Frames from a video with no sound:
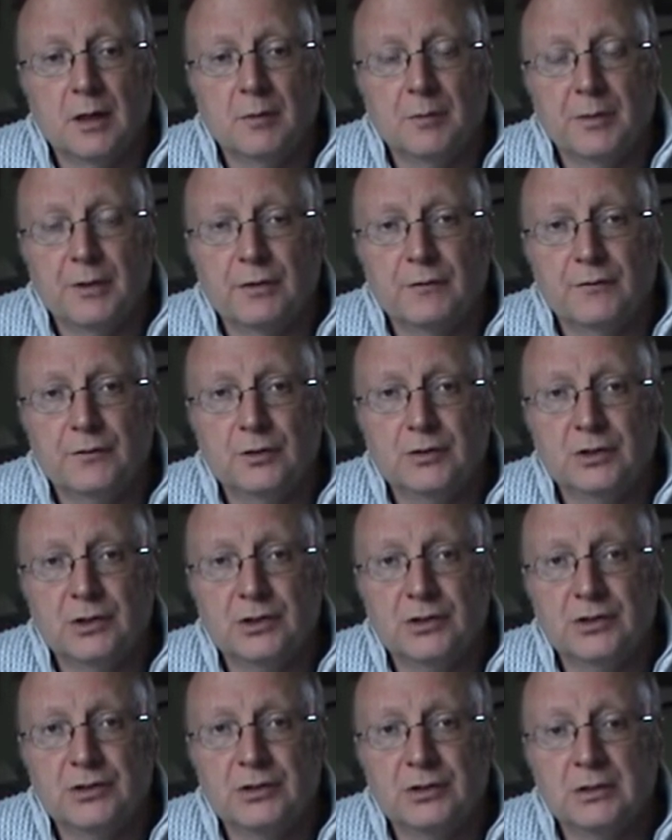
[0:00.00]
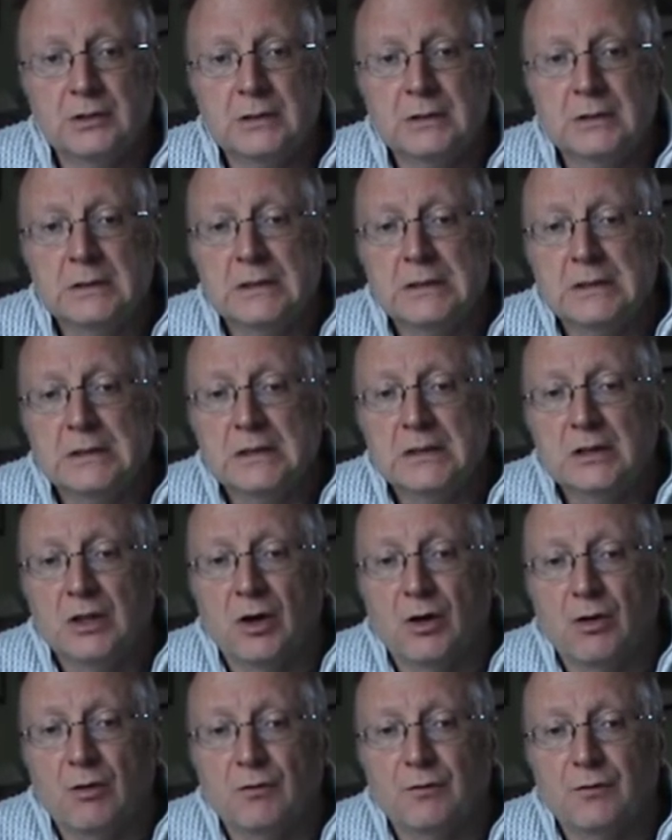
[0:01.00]
bit of footage
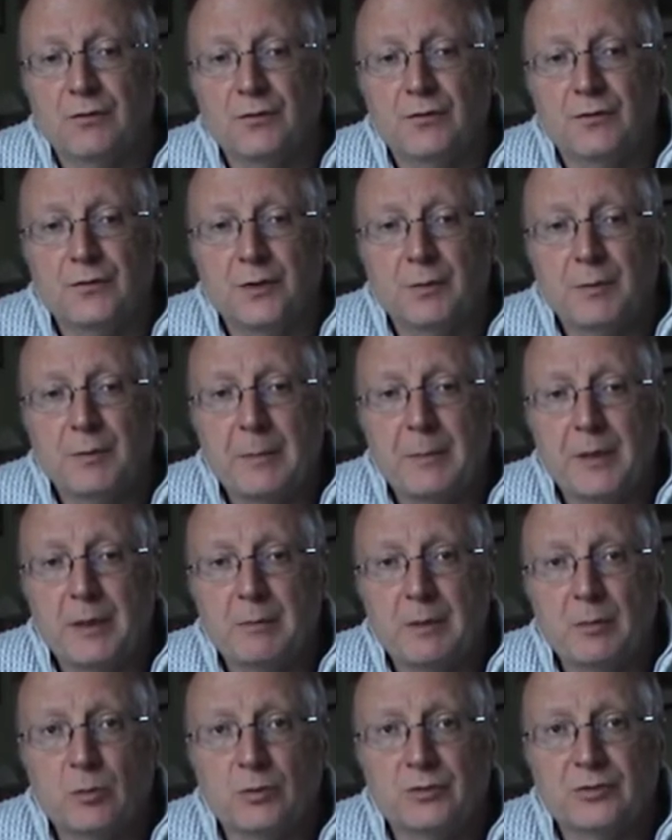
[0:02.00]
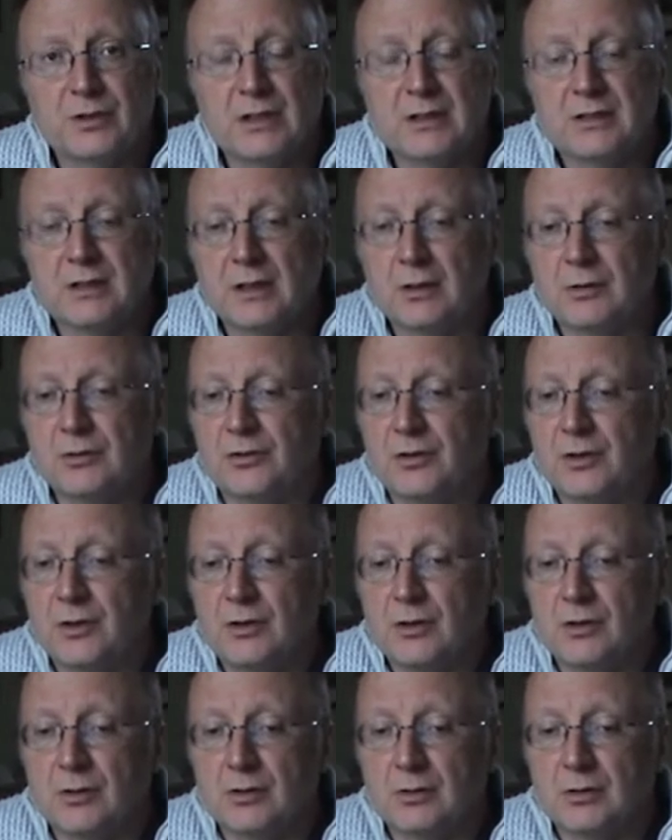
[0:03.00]
of the in a bit more detail, so
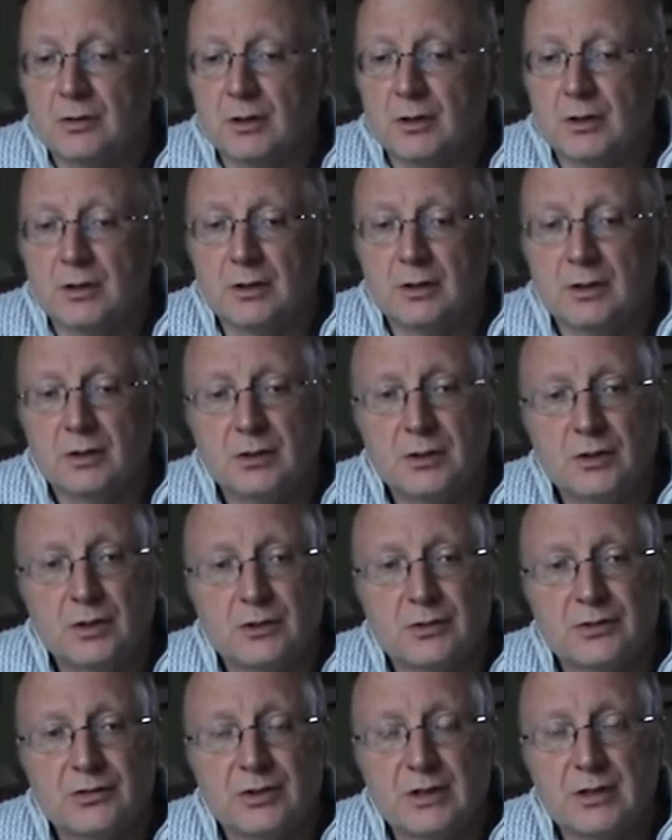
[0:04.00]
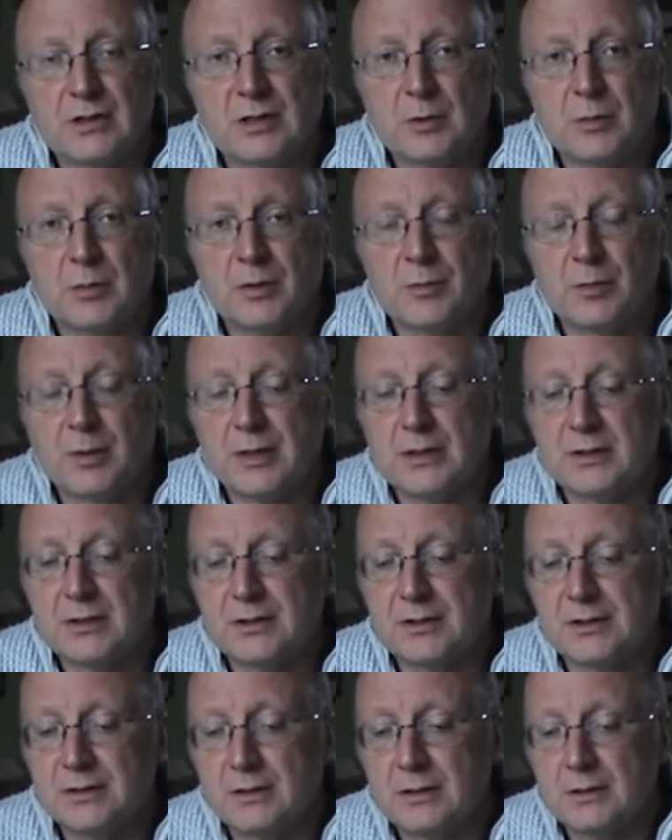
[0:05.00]
you can see some of the pieces.